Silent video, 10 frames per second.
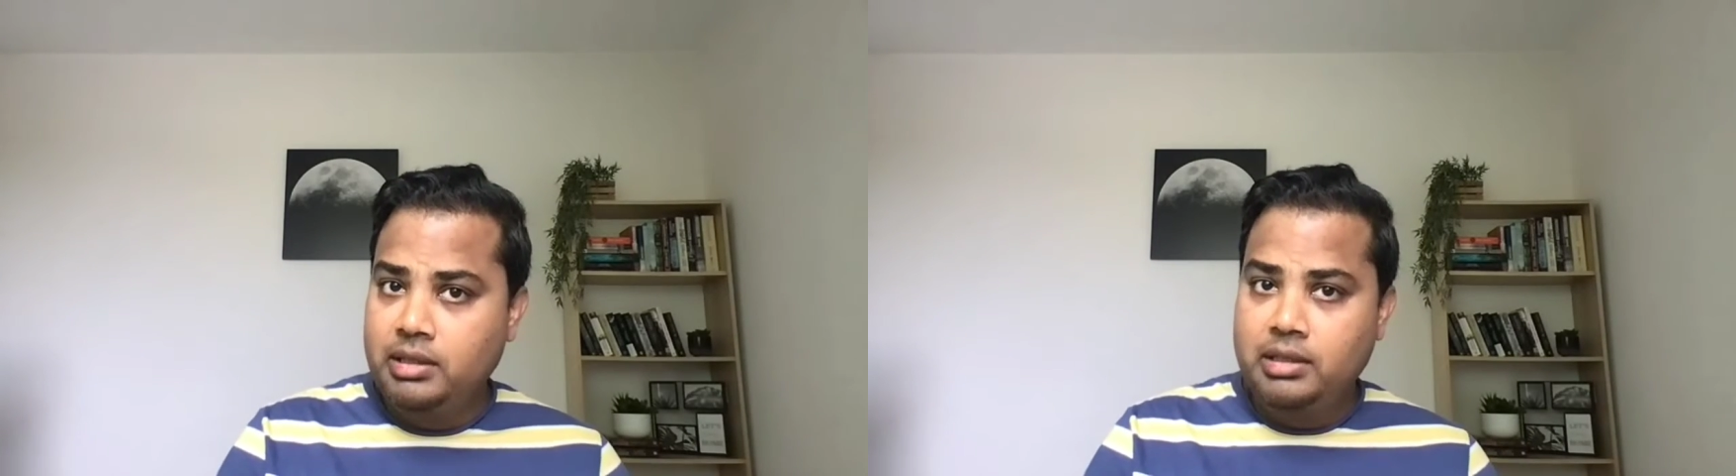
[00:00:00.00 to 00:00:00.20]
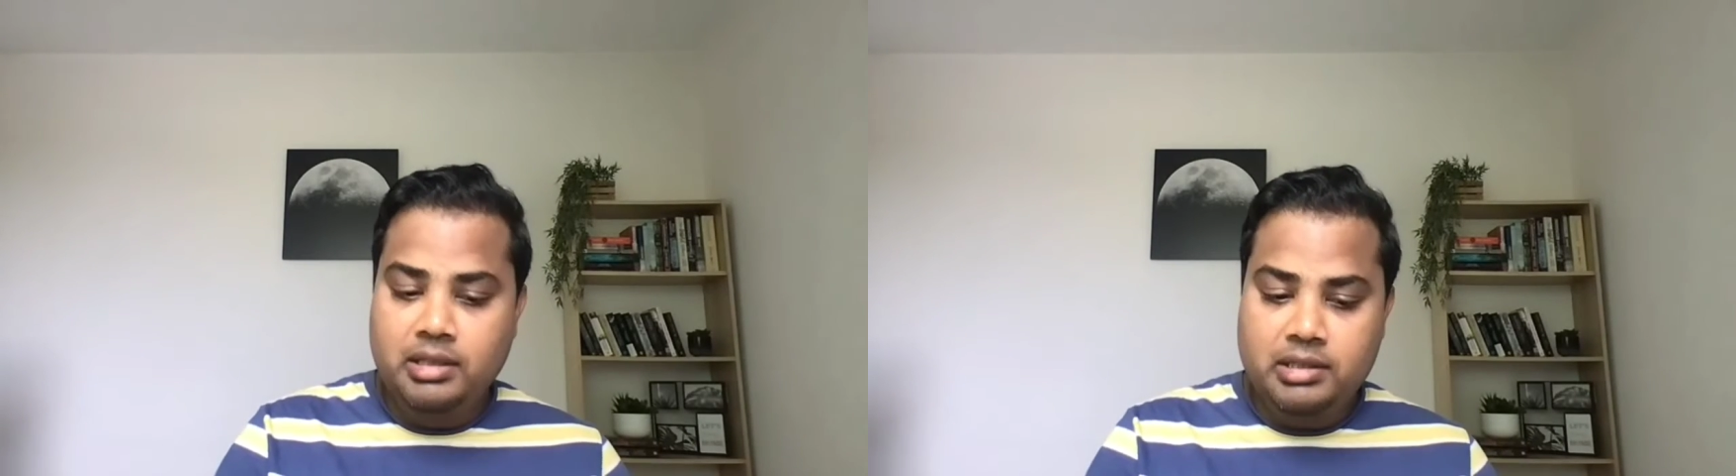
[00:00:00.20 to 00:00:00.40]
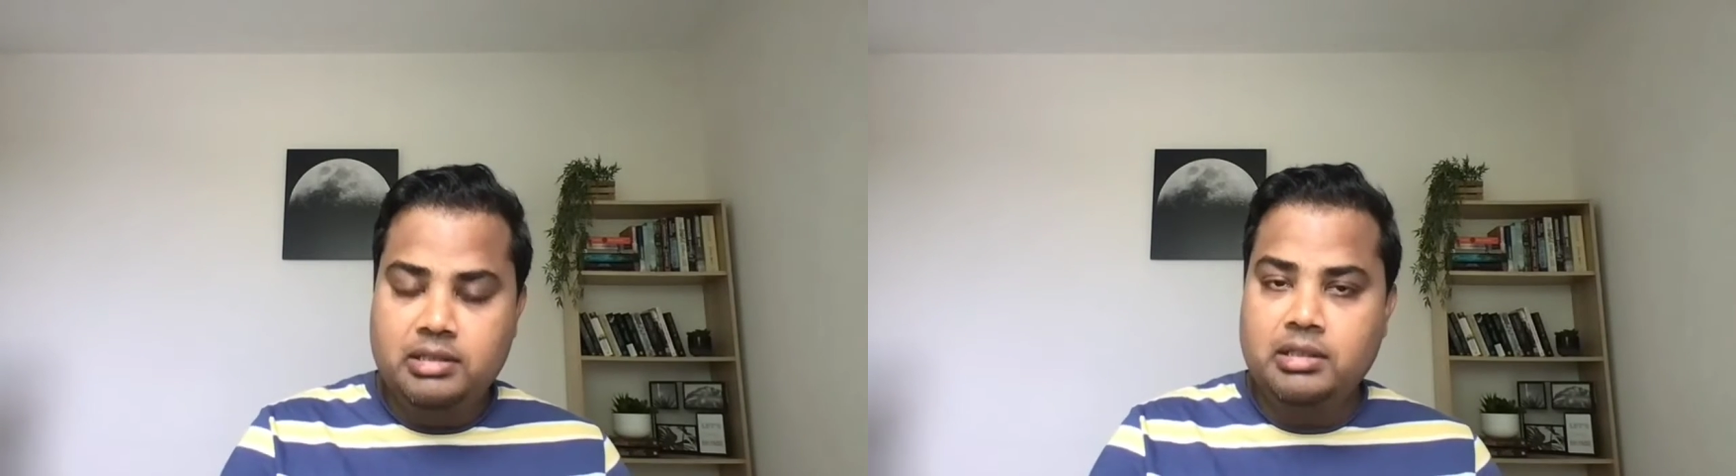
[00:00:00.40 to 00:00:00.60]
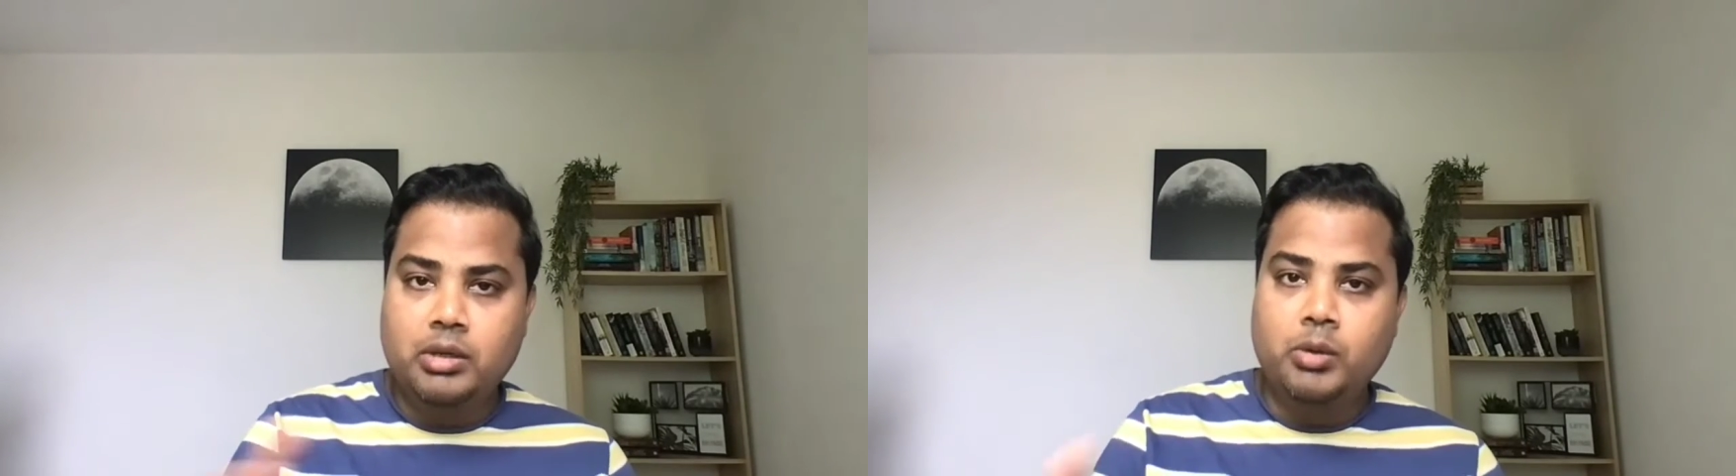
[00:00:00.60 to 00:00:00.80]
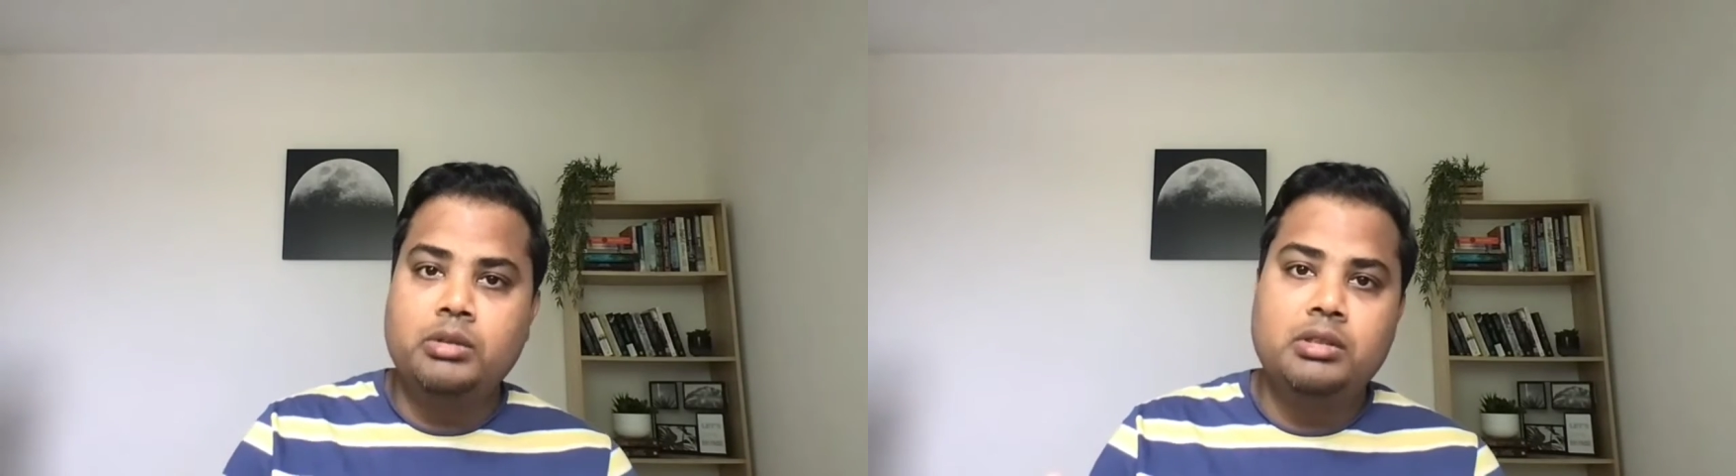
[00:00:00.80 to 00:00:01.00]
this is the
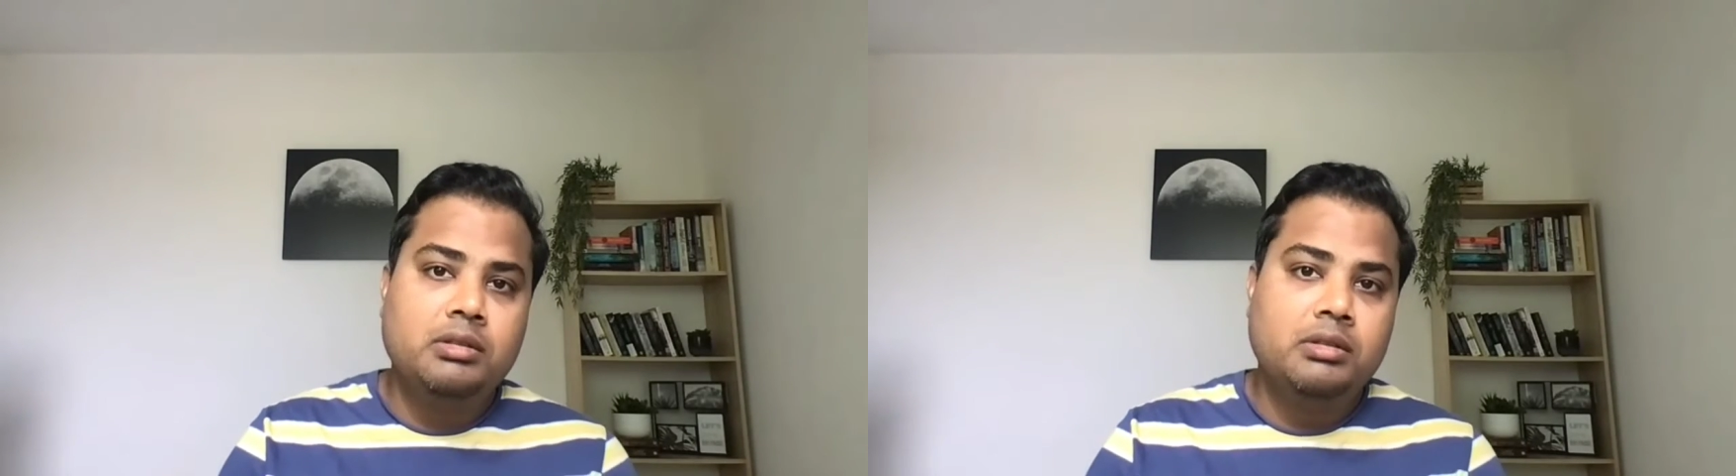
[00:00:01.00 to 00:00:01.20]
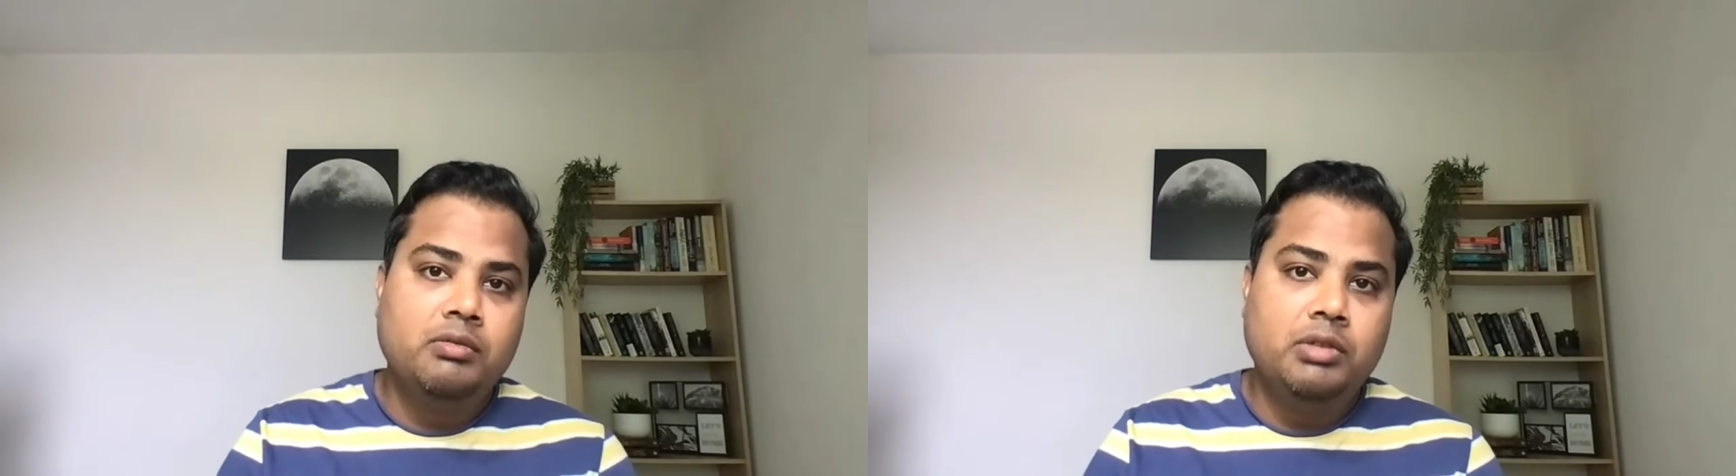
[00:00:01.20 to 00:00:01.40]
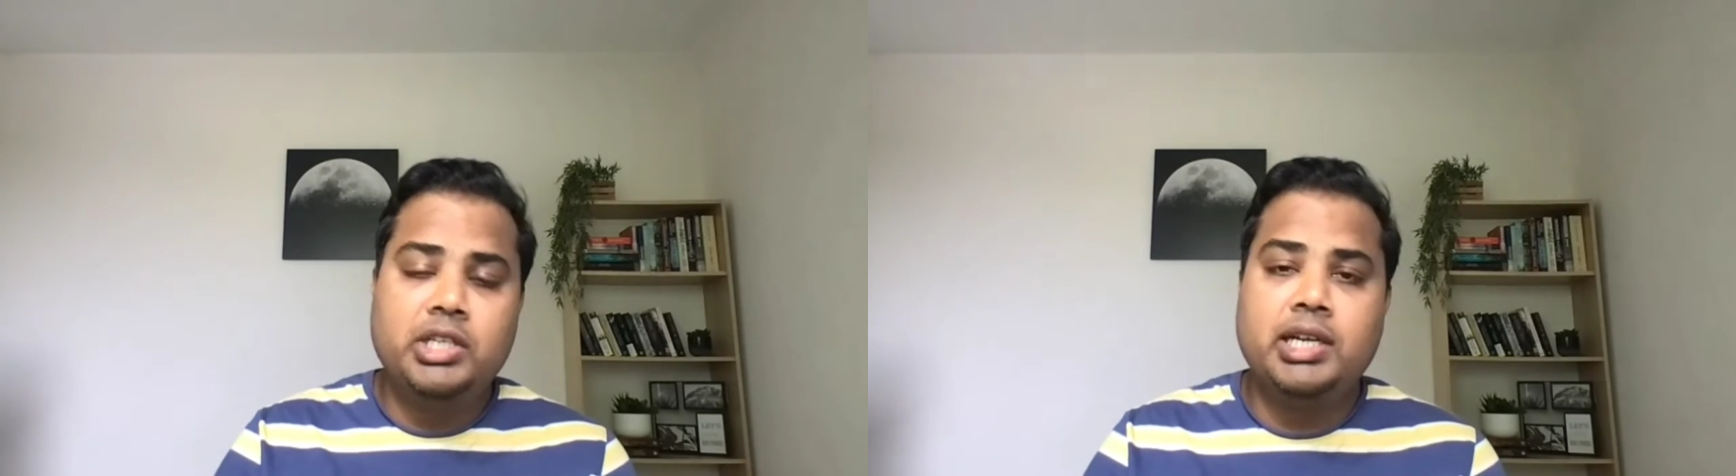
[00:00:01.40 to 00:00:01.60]
road which